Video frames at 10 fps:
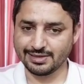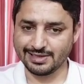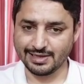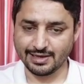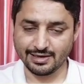
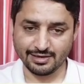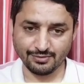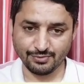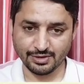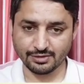they are
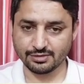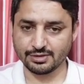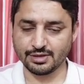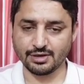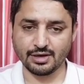living
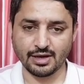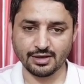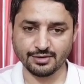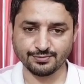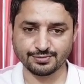their
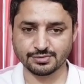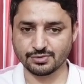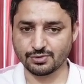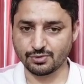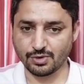lives
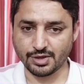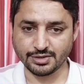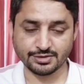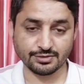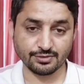
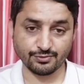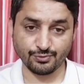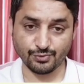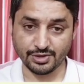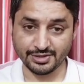quite
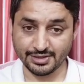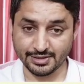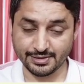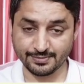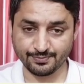fully there.